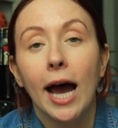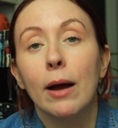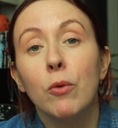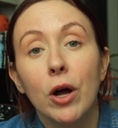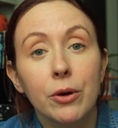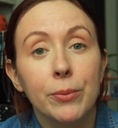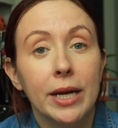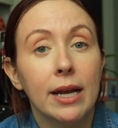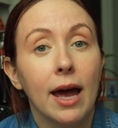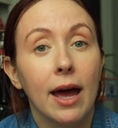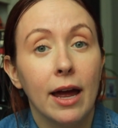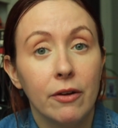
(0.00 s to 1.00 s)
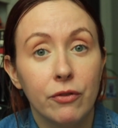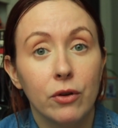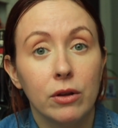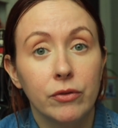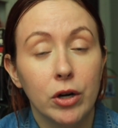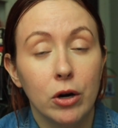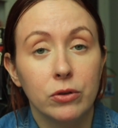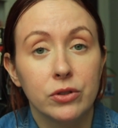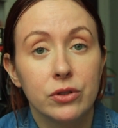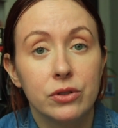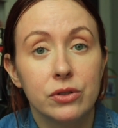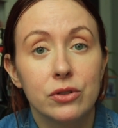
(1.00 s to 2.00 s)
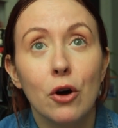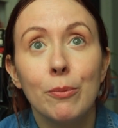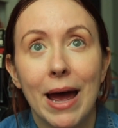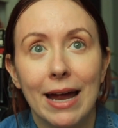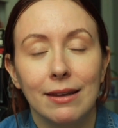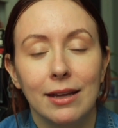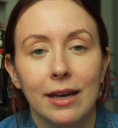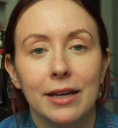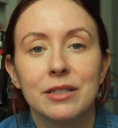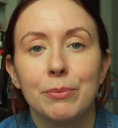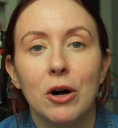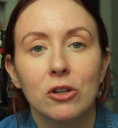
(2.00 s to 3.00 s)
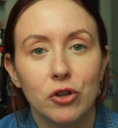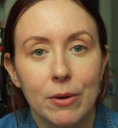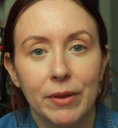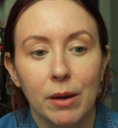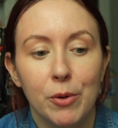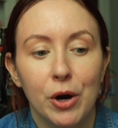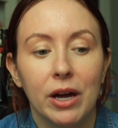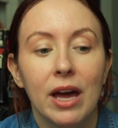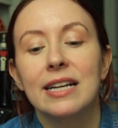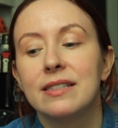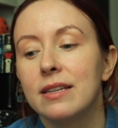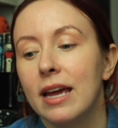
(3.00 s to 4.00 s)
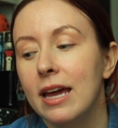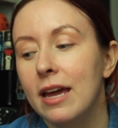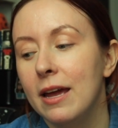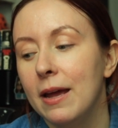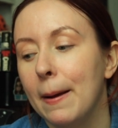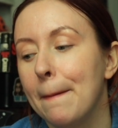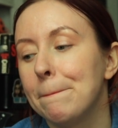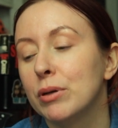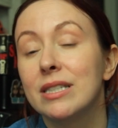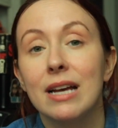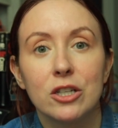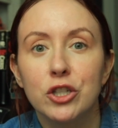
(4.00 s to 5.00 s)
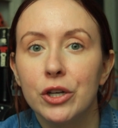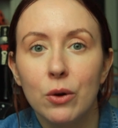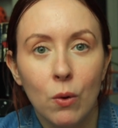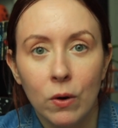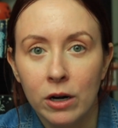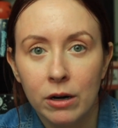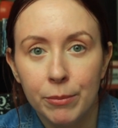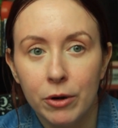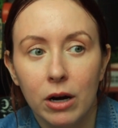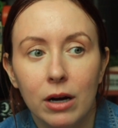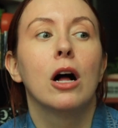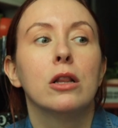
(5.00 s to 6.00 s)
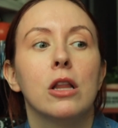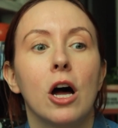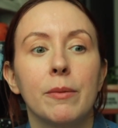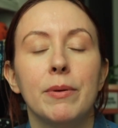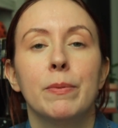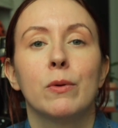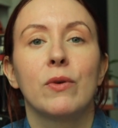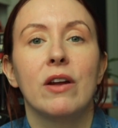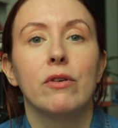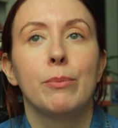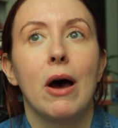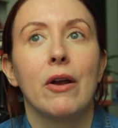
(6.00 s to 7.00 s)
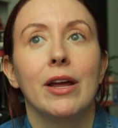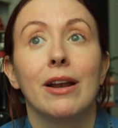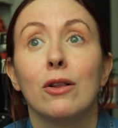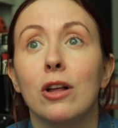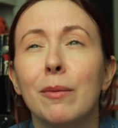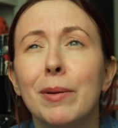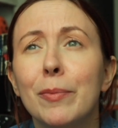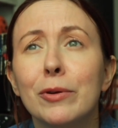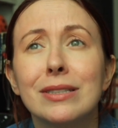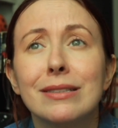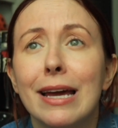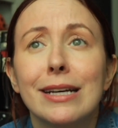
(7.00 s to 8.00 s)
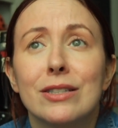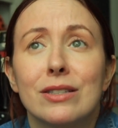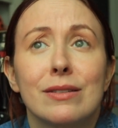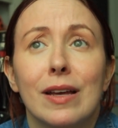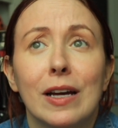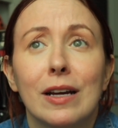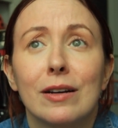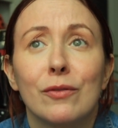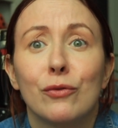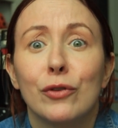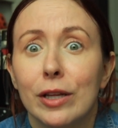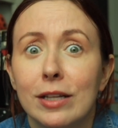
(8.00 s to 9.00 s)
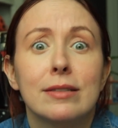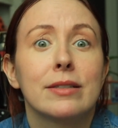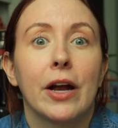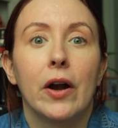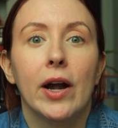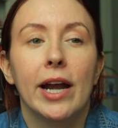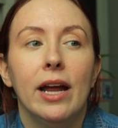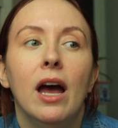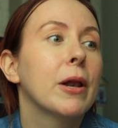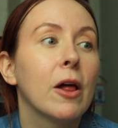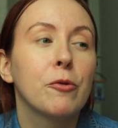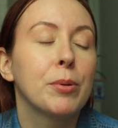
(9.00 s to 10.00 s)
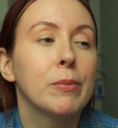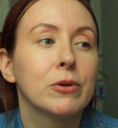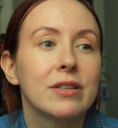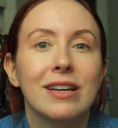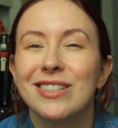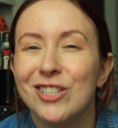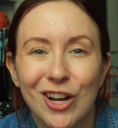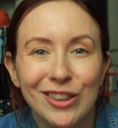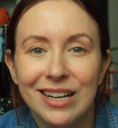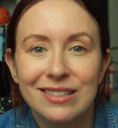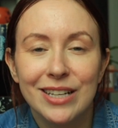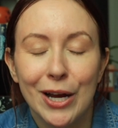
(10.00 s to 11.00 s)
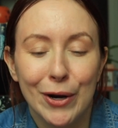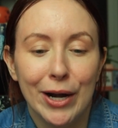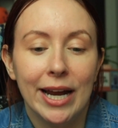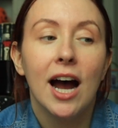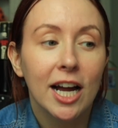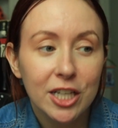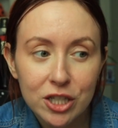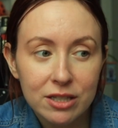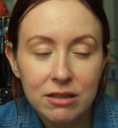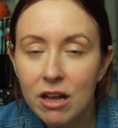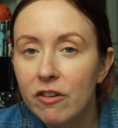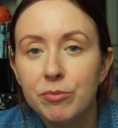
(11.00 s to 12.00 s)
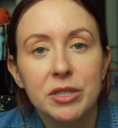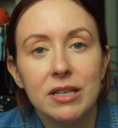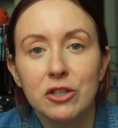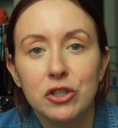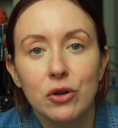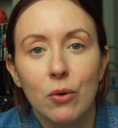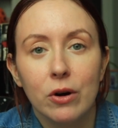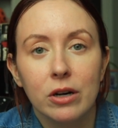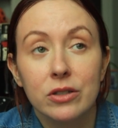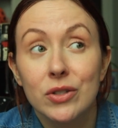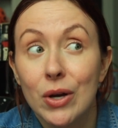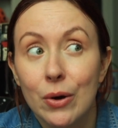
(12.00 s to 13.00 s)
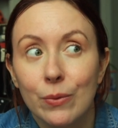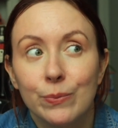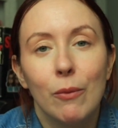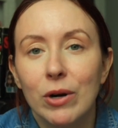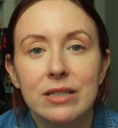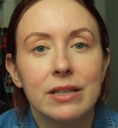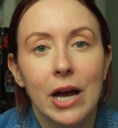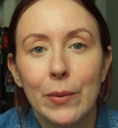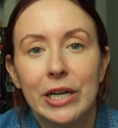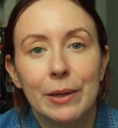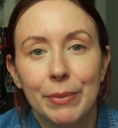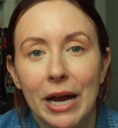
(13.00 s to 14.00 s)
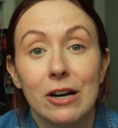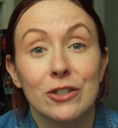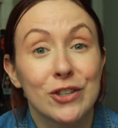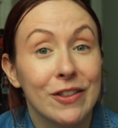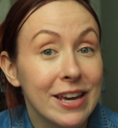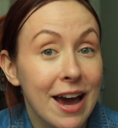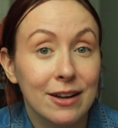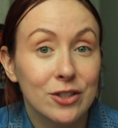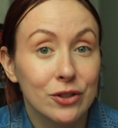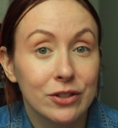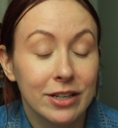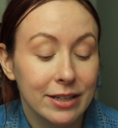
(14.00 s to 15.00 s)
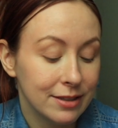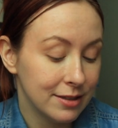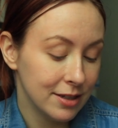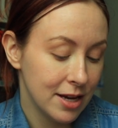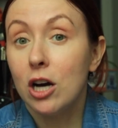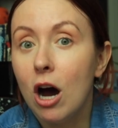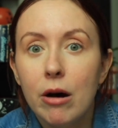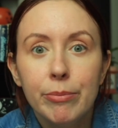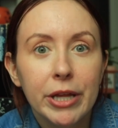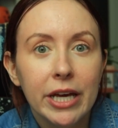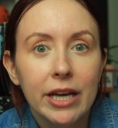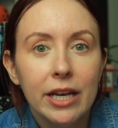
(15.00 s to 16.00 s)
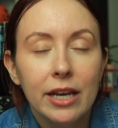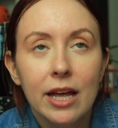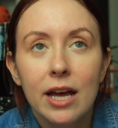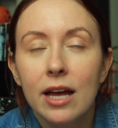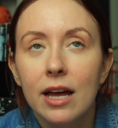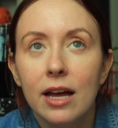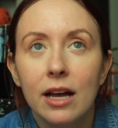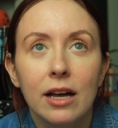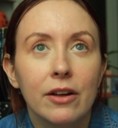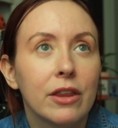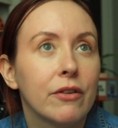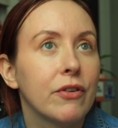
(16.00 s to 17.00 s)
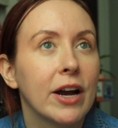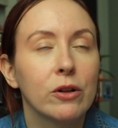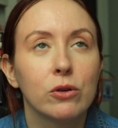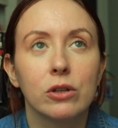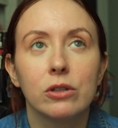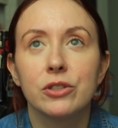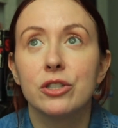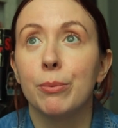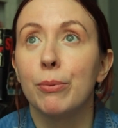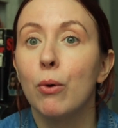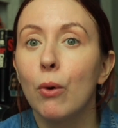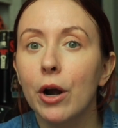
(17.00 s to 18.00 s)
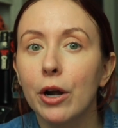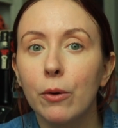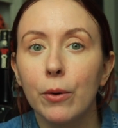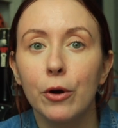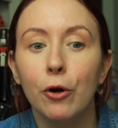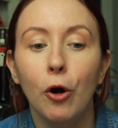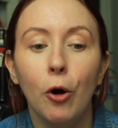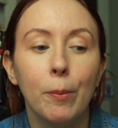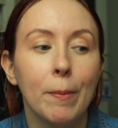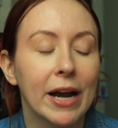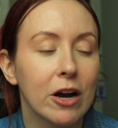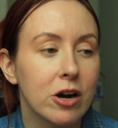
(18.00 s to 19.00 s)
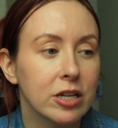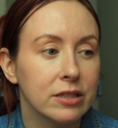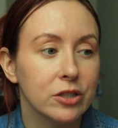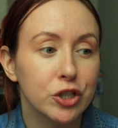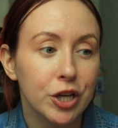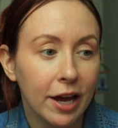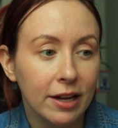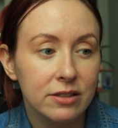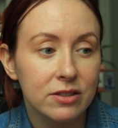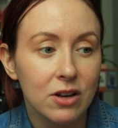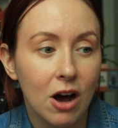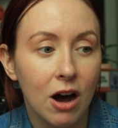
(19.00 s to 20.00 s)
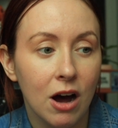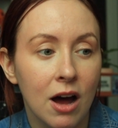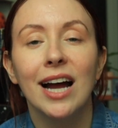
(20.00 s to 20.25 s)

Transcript: I want to read A Head Full of Ghosts so badly. It's a Paul Tremblay book. It's a possession horror book. A lot of people rave about it. A lot of people say it's like really scary, but other people say it's not that scary. I just love possession horror, so I want to see how it compares to The Exorcist. Goblin, The Final Girl Support Group, My Heart is a Chainsaw.